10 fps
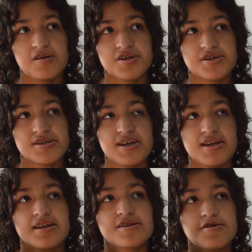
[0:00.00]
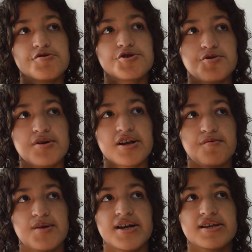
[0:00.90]
It's just like, it's so short and
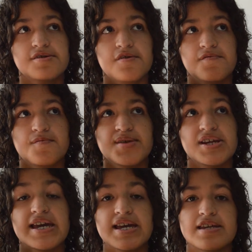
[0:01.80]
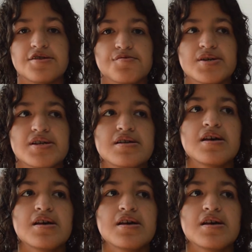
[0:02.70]
quick, it's hard for me to get into it.